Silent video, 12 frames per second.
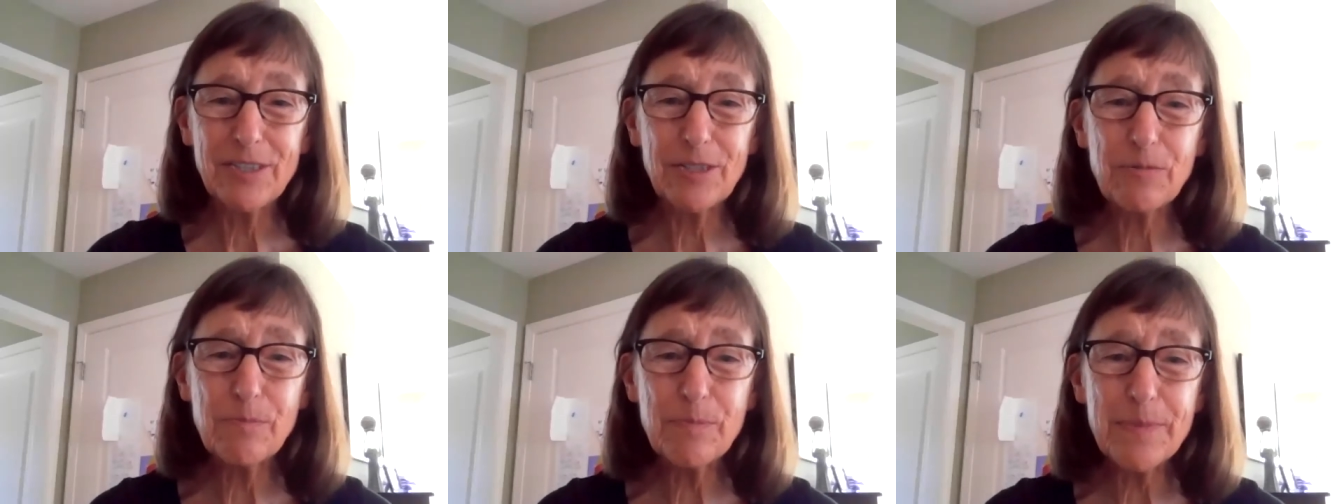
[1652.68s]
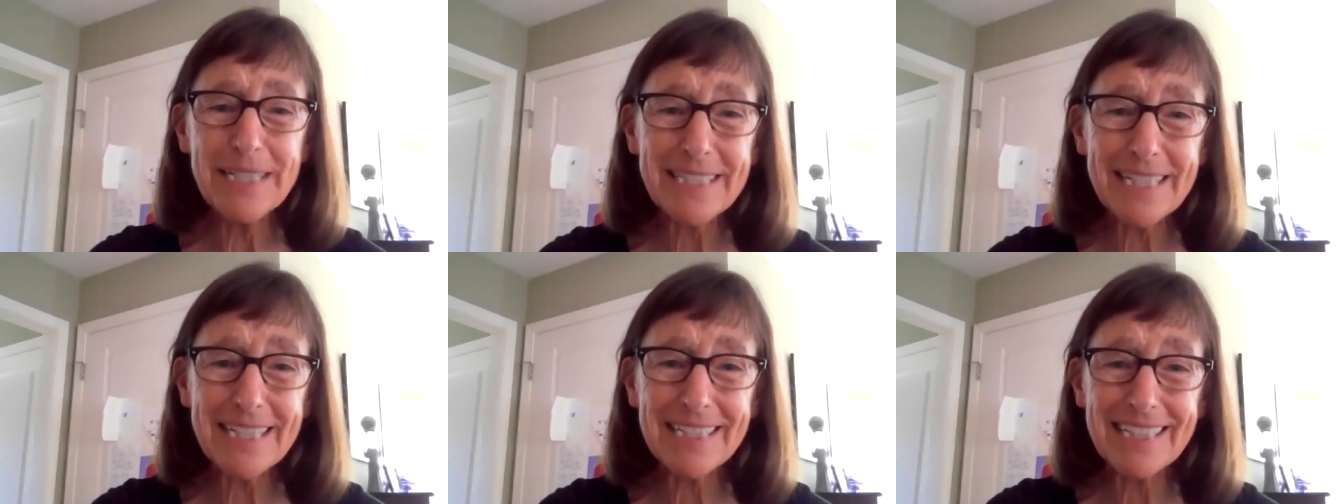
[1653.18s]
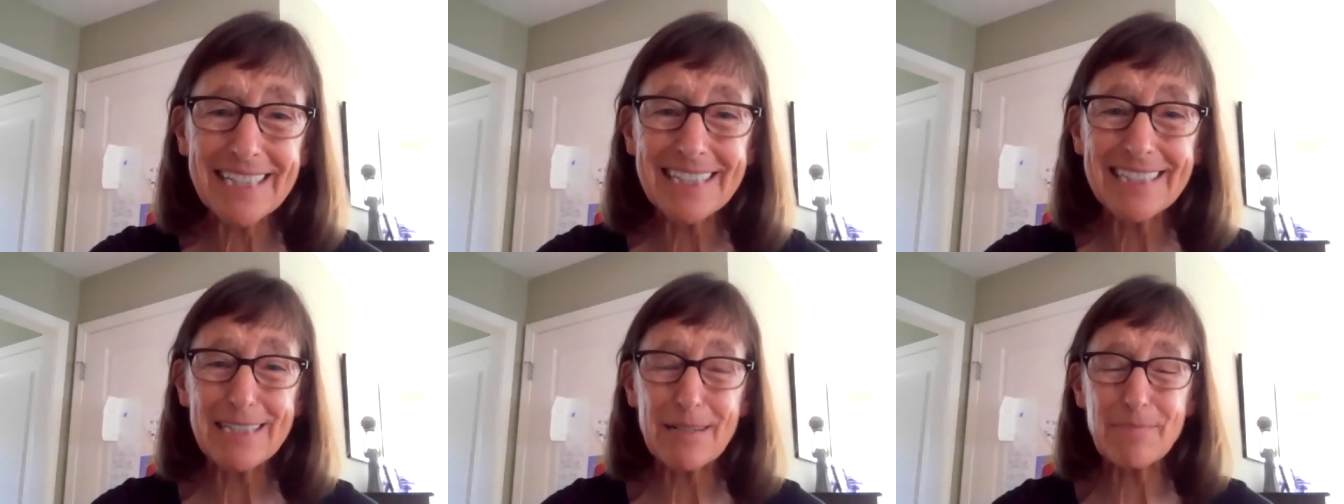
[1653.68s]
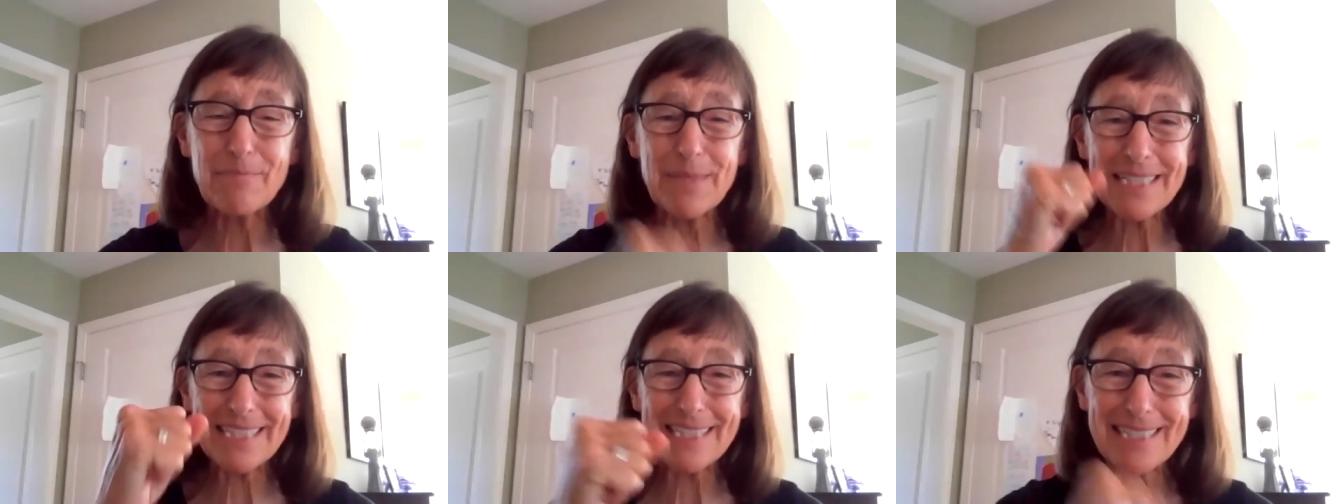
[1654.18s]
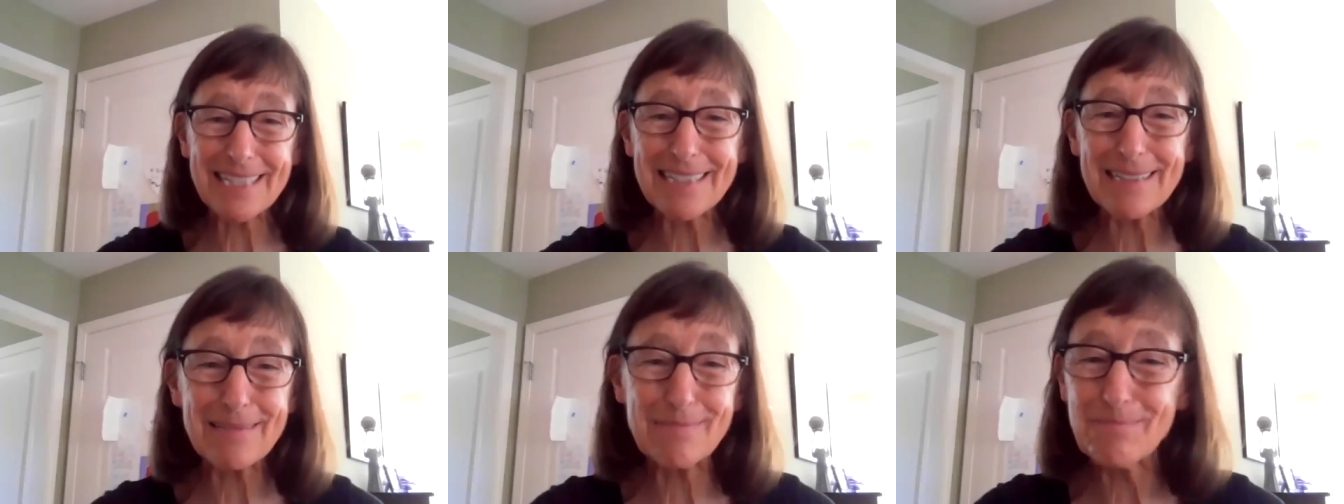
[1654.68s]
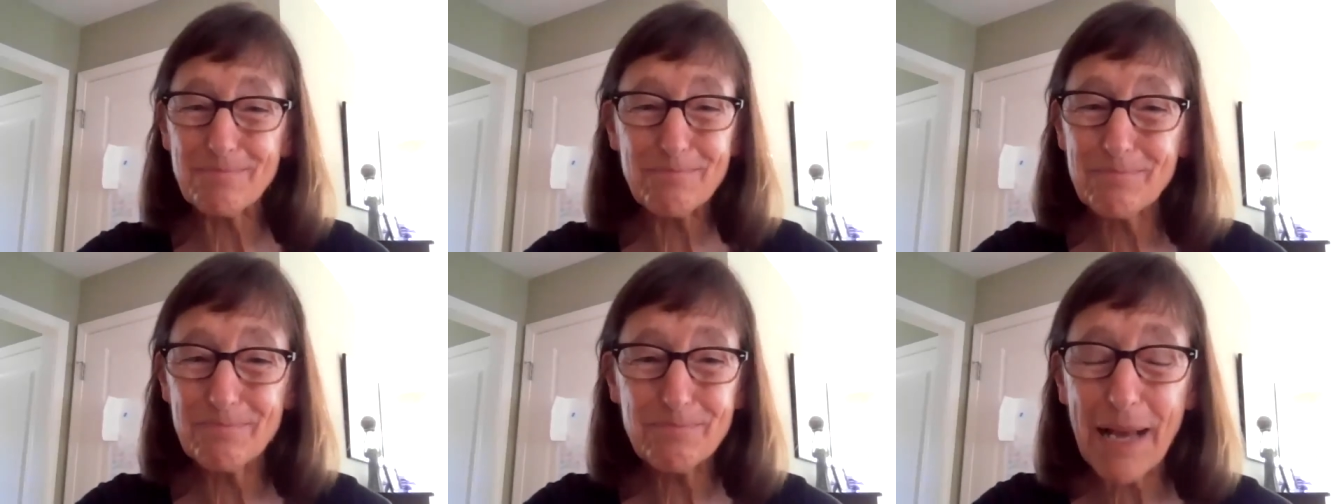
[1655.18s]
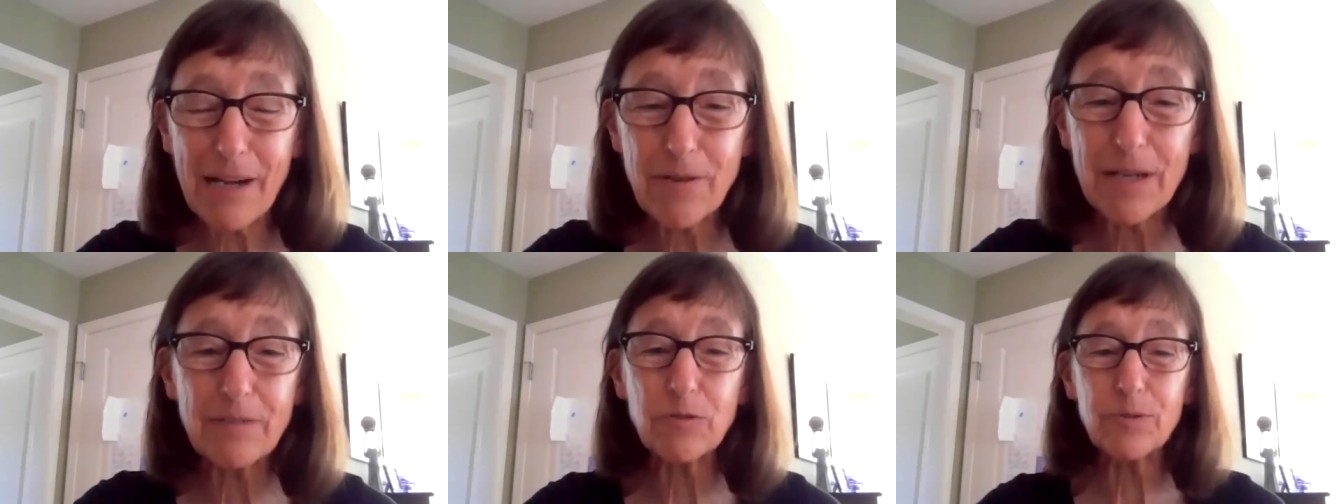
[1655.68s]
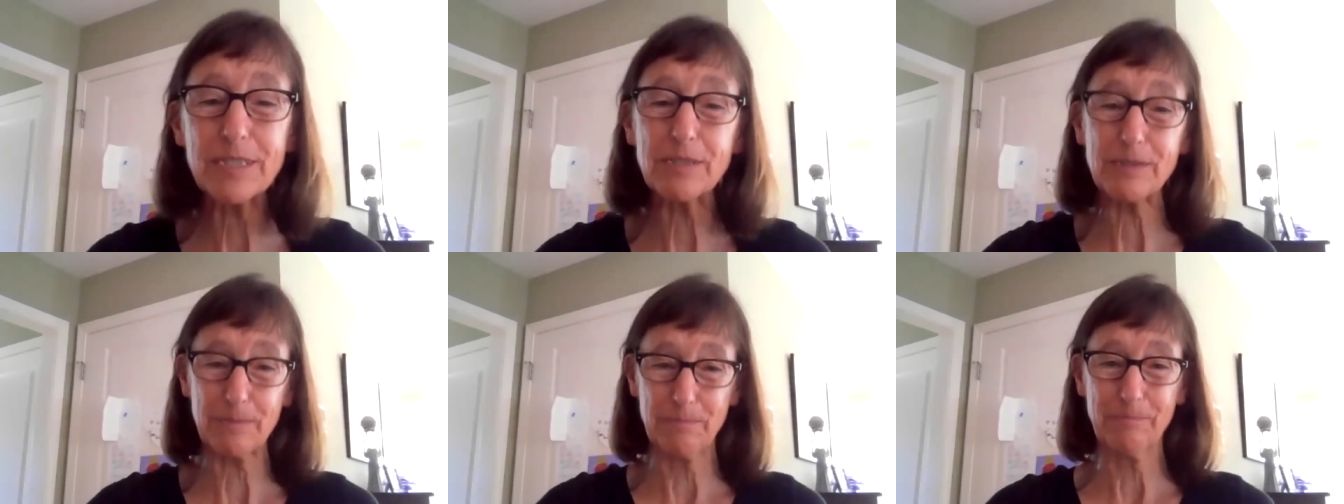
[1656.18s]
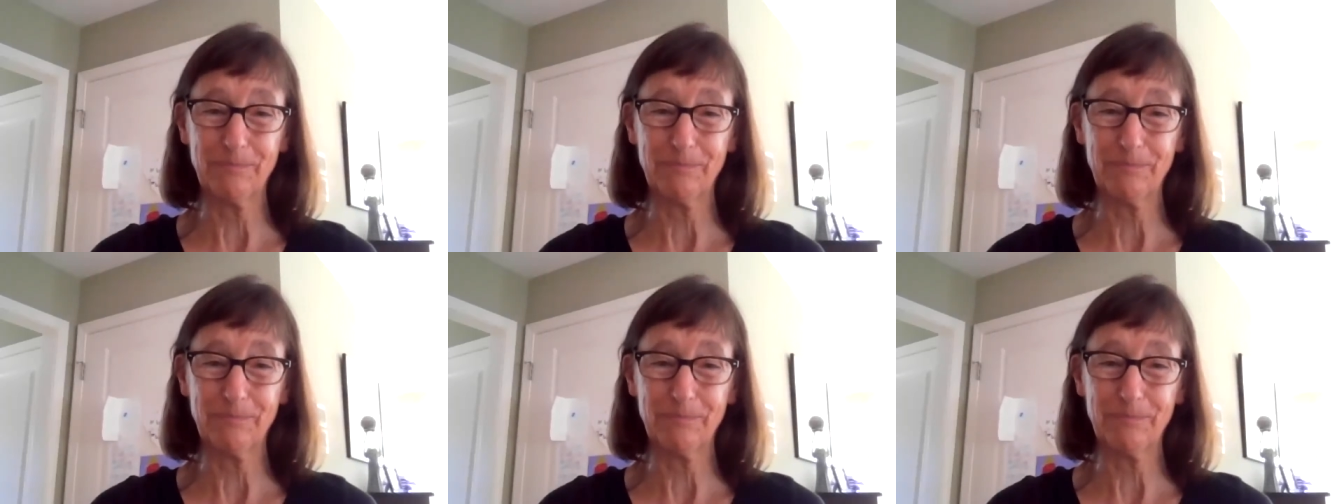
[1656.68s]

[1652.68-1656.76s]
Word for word: do you miss it? Do you miss the background noise?